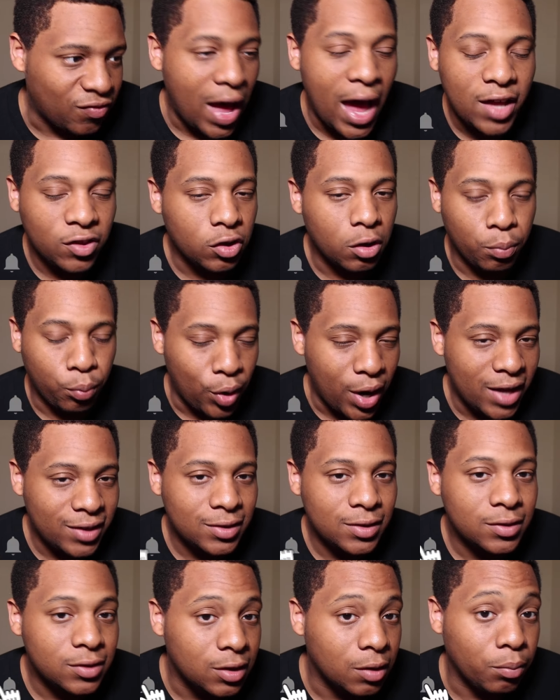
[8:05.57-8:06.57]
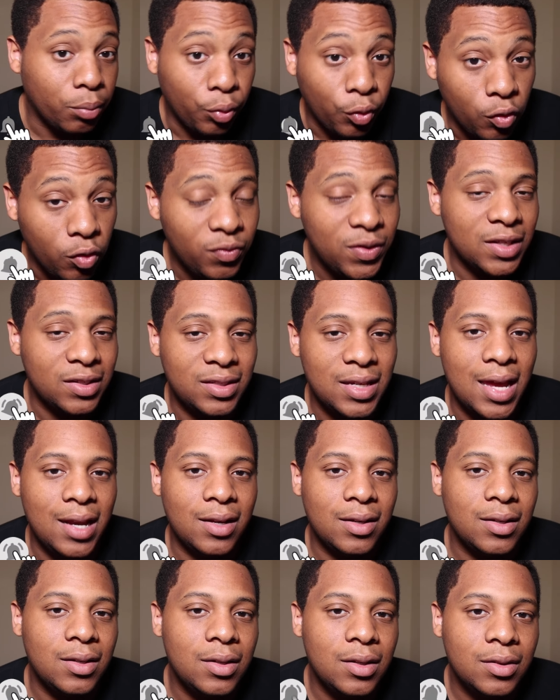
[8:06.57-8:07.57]
find their presence and prove that
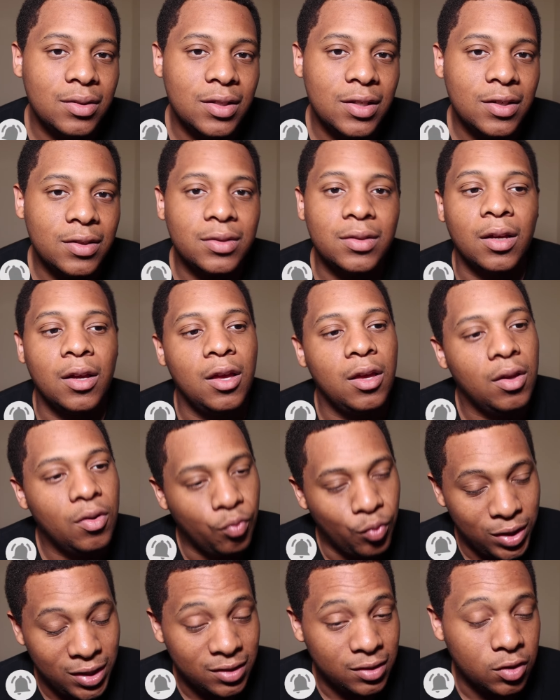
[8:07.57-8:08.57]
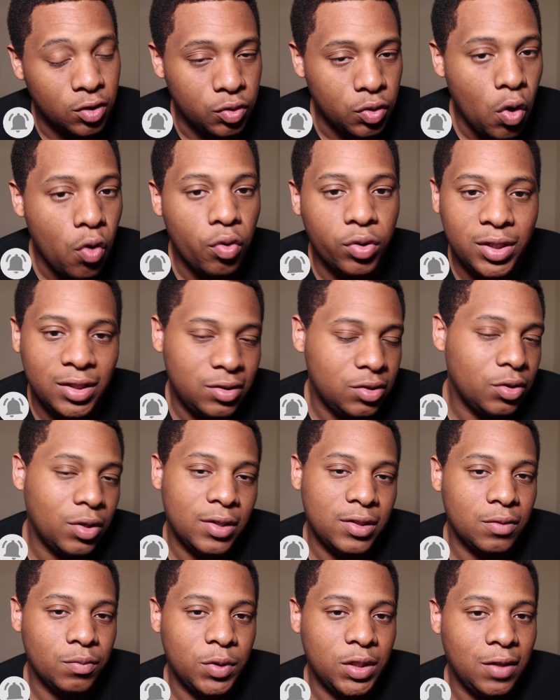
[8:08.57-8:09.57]
Santa didn't exist. When he's an adult, he still
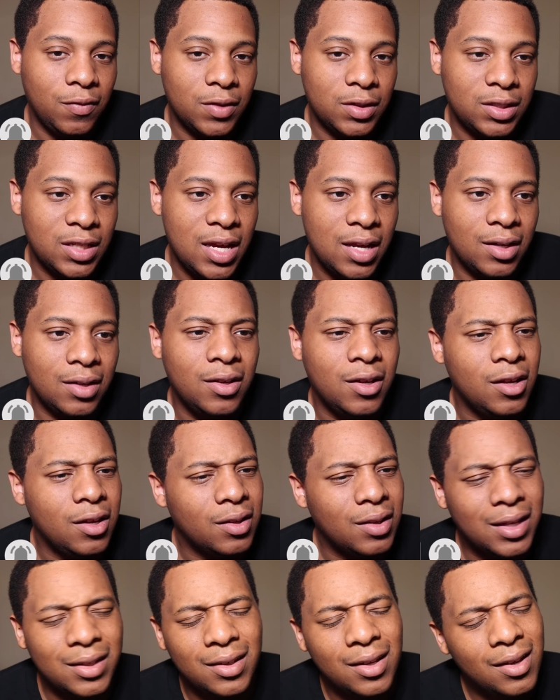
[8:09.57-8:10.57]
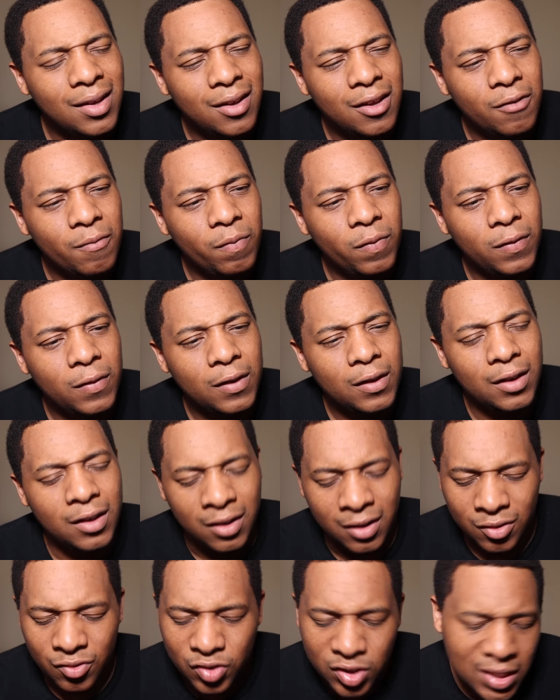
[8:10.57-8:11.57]
doesn't believe in Santa. Like,
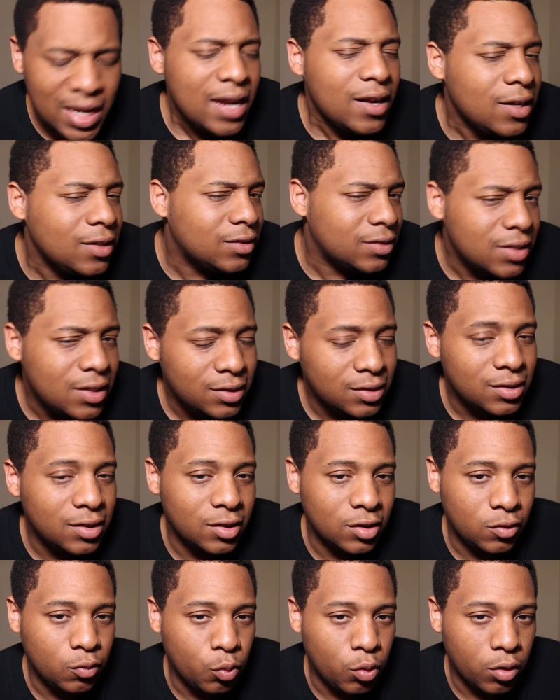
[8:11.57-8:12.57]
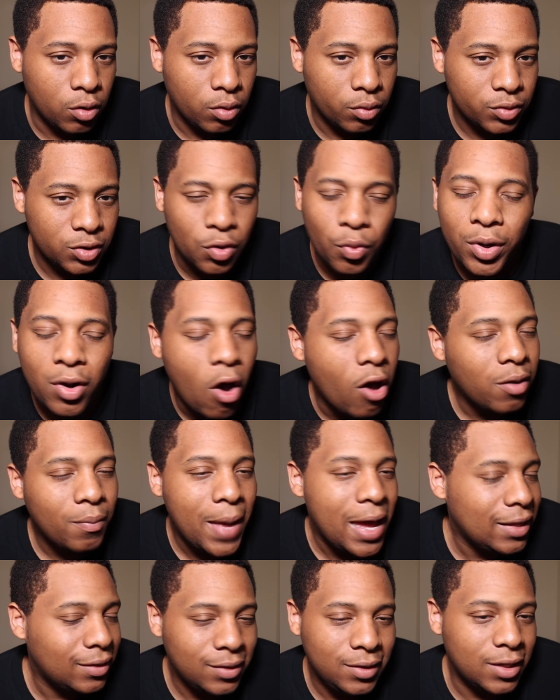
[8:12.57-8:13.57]
Santa exists in this world, so it
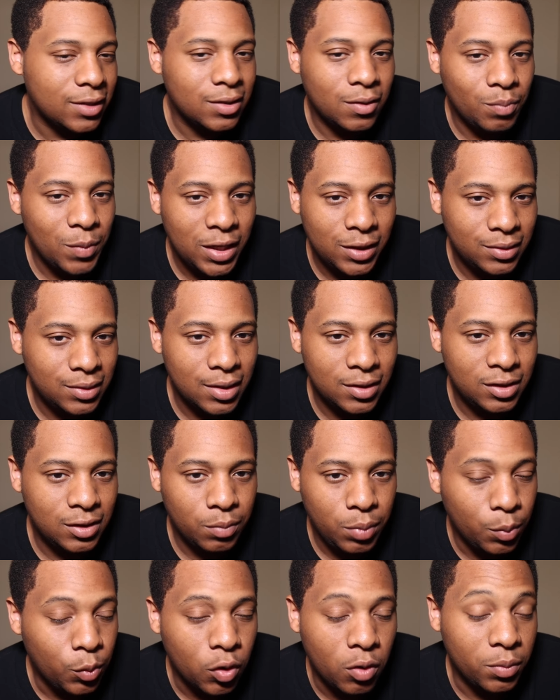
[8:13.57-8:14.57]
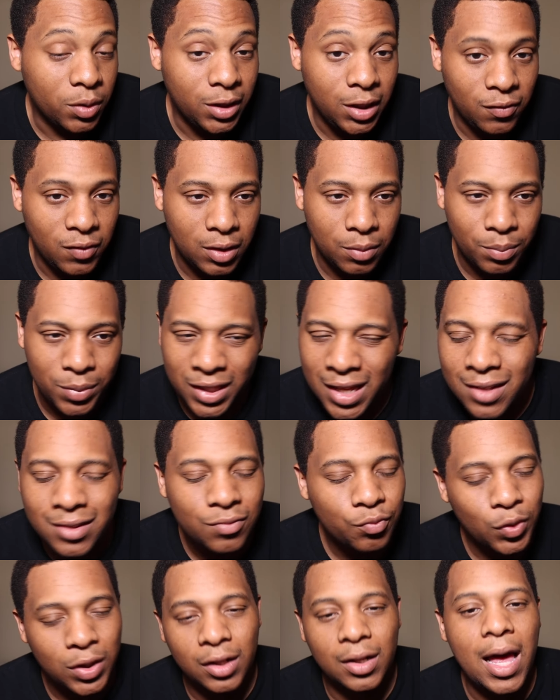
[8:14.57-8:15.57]
automatically doesn't make sense that people don't believe in him. But
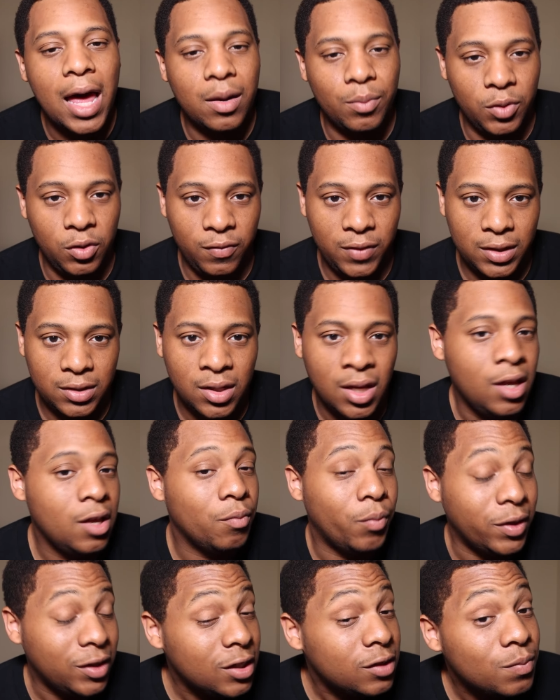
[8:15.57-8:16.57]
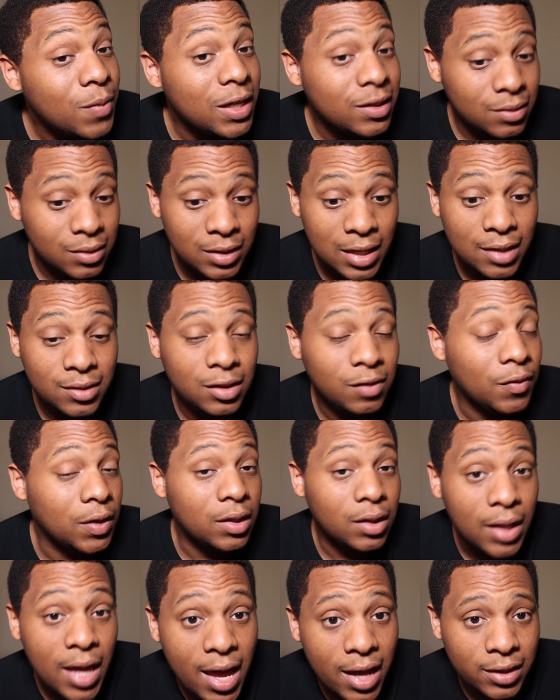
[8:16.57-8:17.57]
that's with a lot of movies. But this makes sense
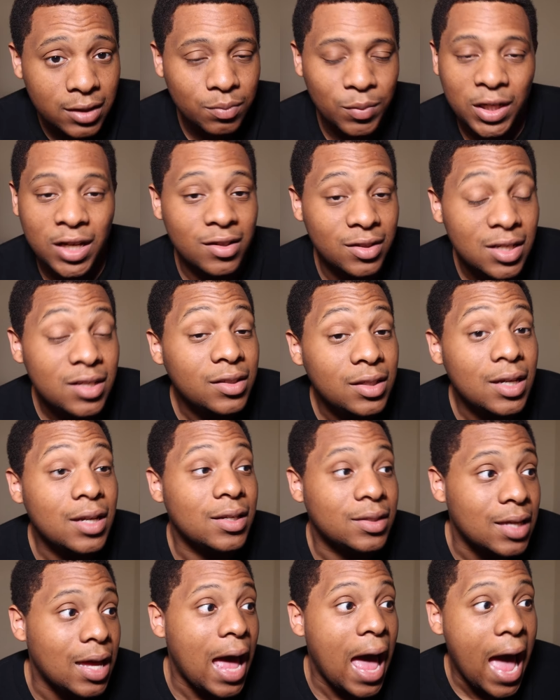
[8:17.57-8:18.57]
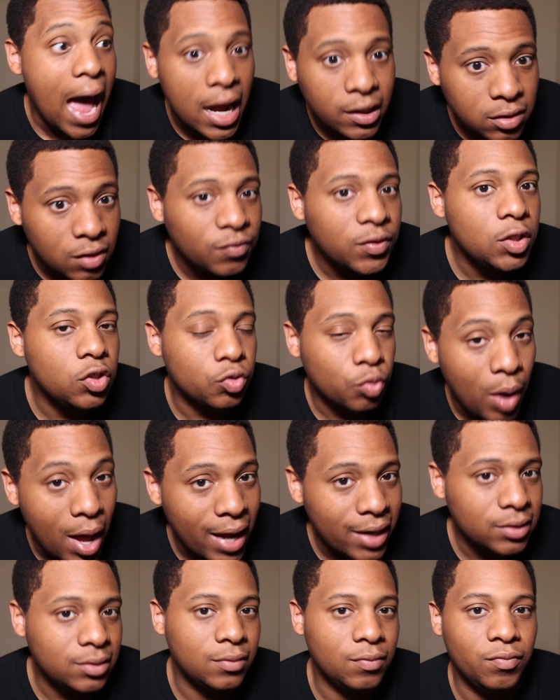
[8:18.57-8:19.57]
even less, because this kid is actively
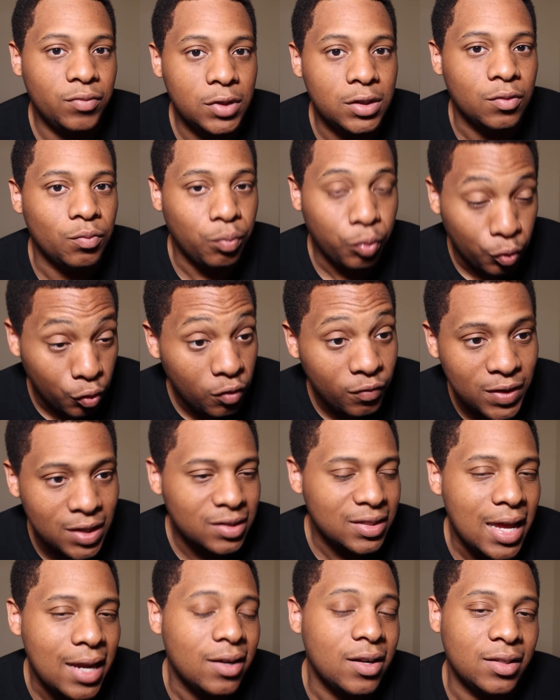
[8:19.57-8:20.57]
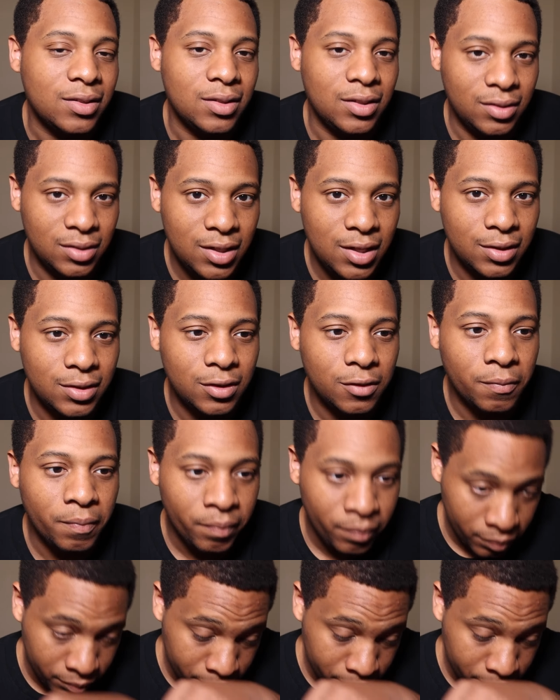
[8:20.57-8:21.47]
trying to prove that Santa doesn't exist.